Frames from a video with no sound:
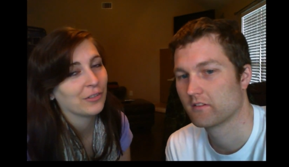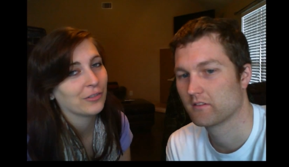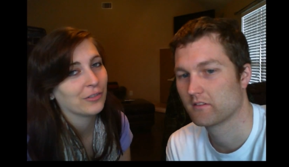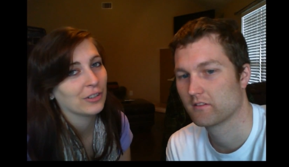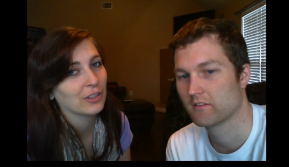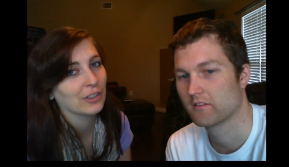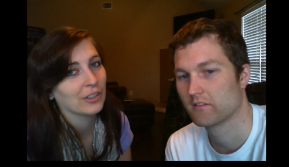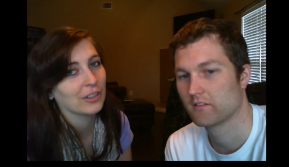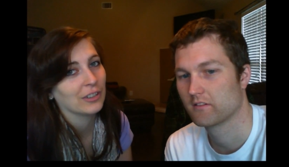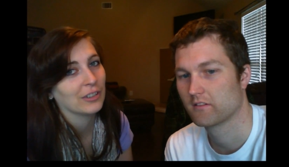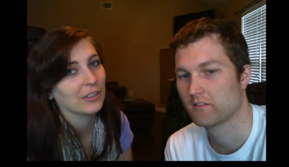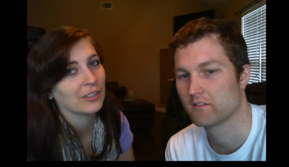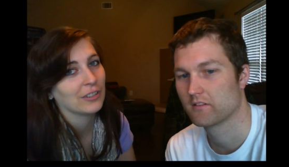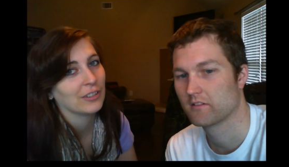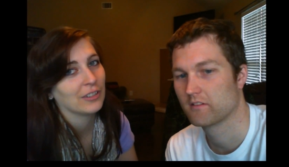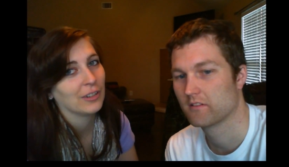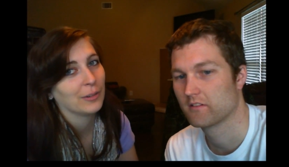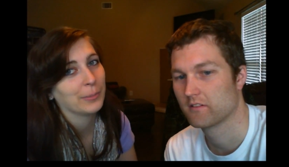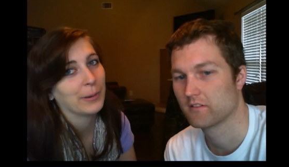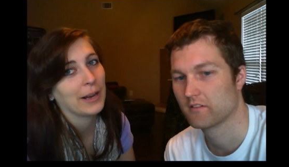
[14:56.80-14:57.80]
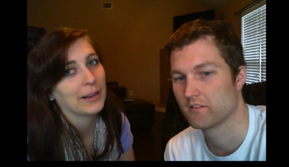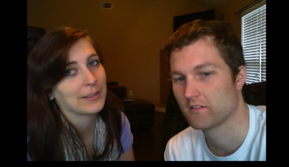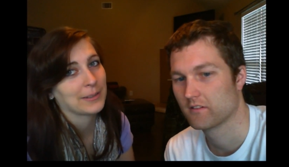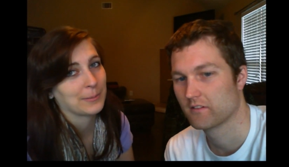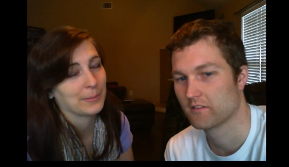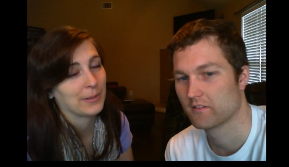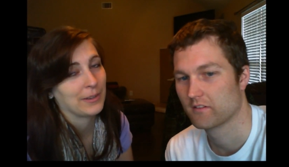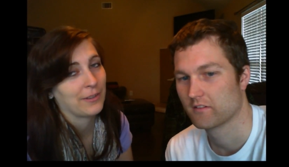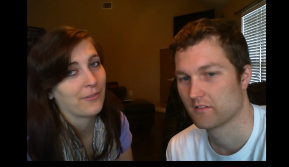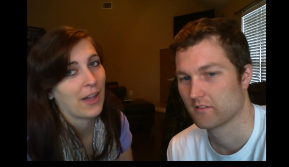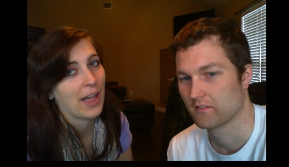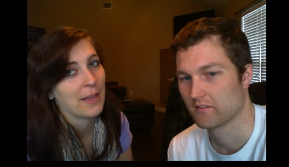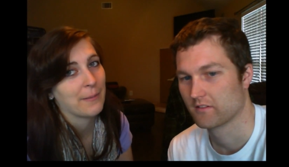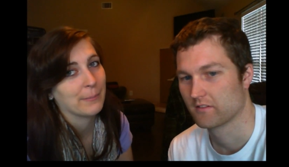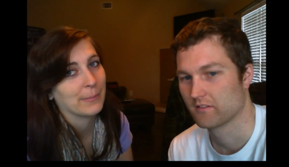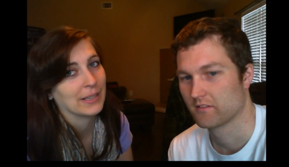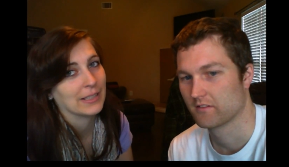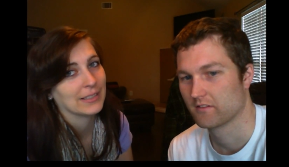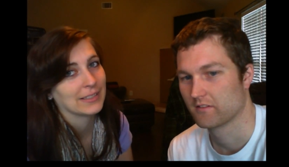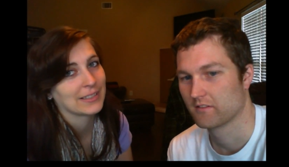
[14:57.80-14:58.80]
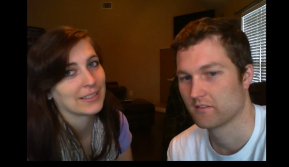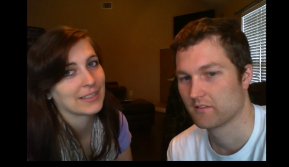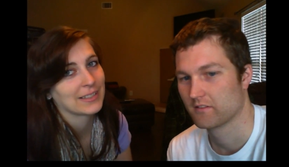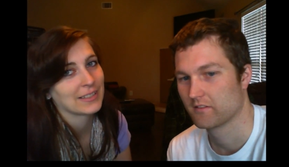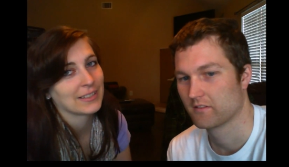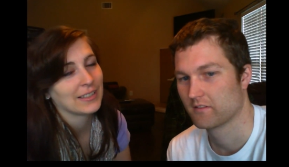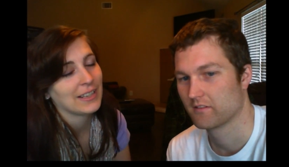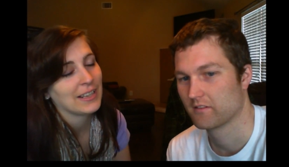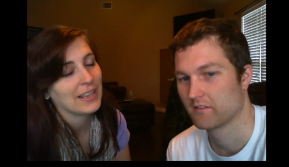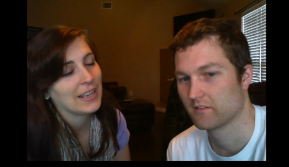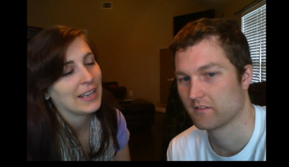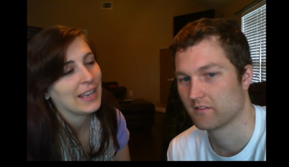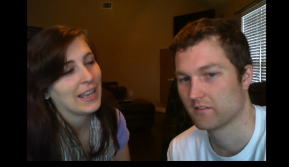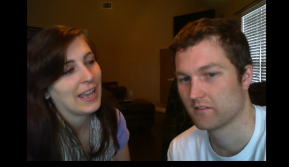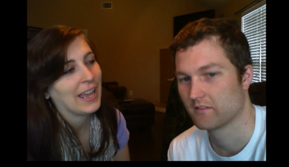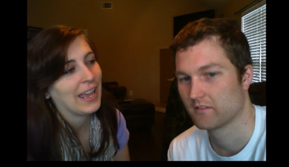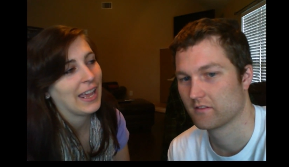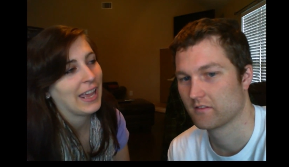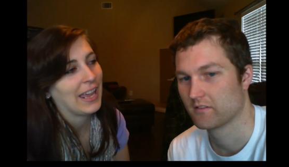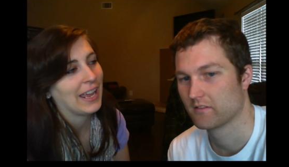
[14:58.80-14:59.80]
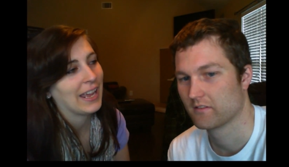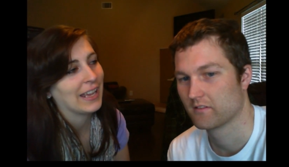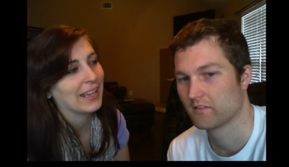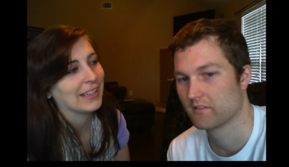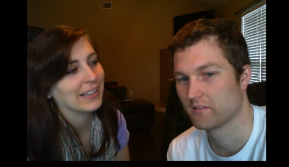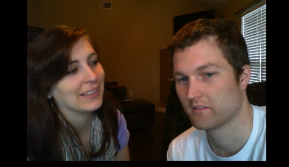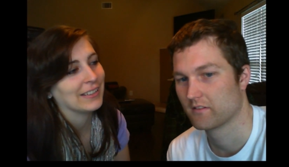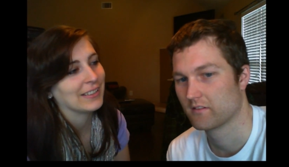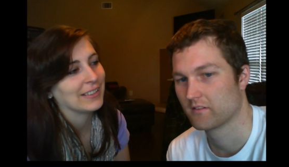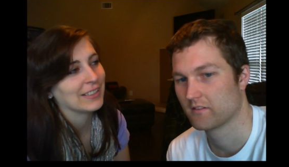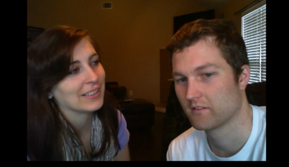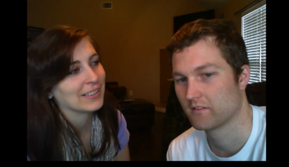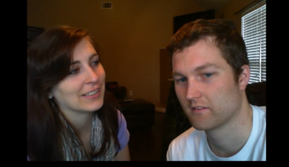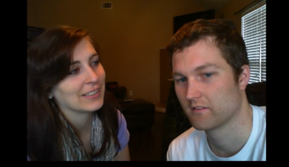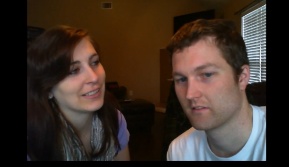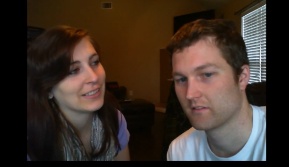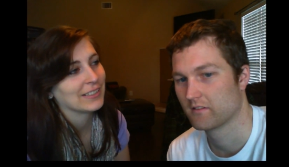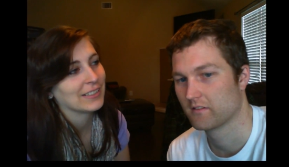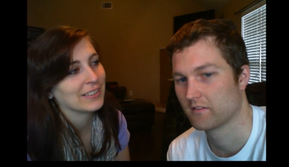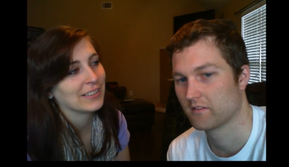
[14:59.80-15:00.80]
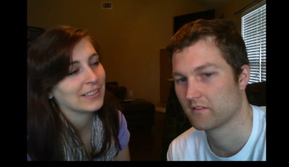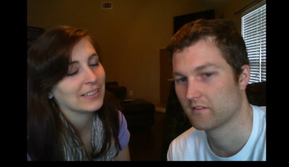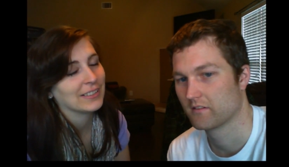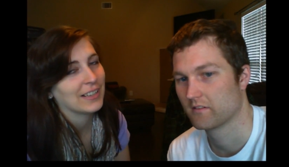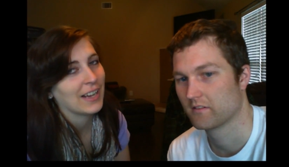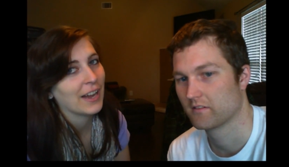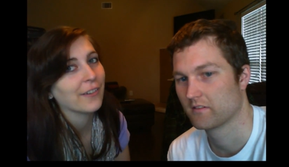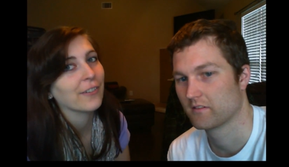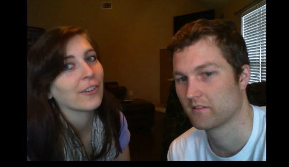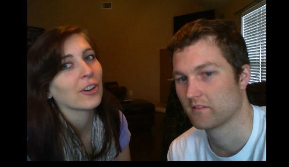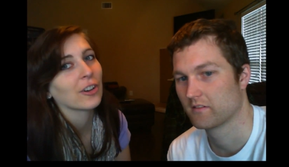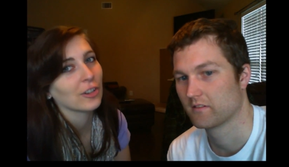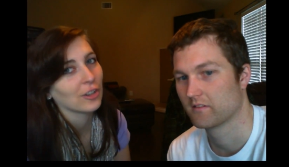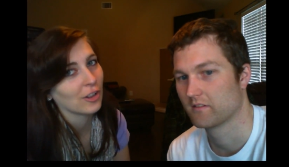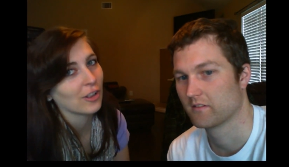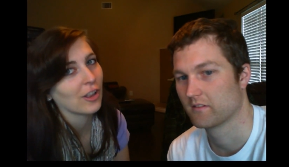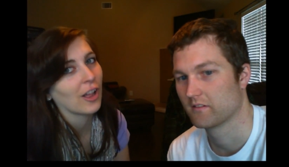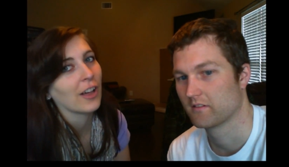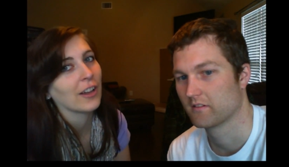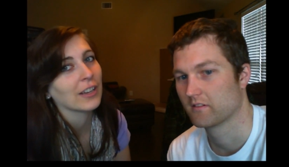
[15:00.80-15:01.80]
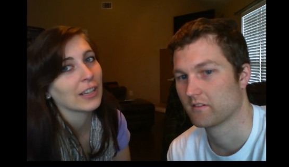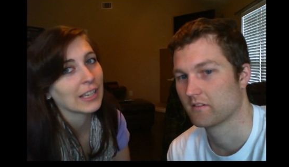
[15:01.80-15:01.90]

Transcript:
Speaker 1: for approximately five months, and I've heard a lot of